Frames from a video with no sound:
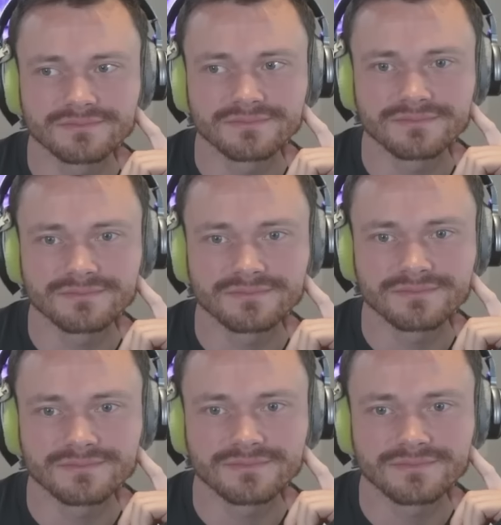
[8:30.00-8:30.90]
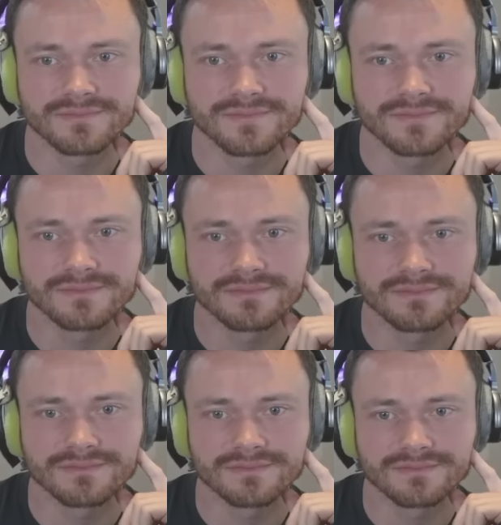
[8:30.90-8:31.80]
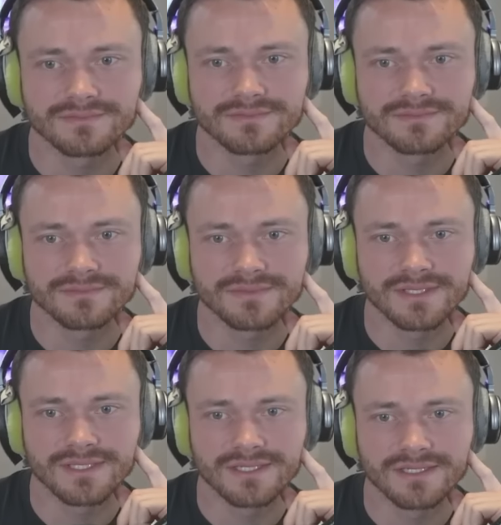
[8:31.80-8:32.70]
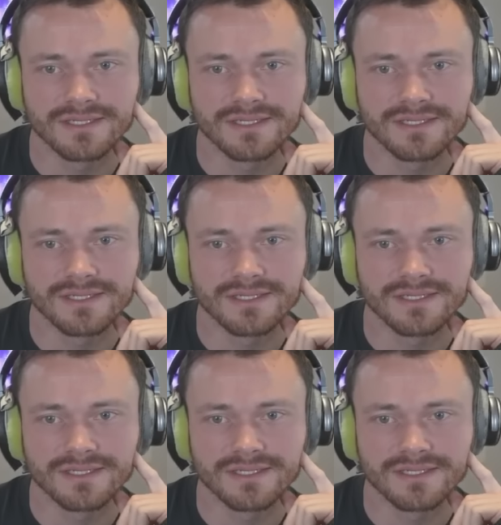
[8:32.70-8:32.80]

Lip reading: (silence)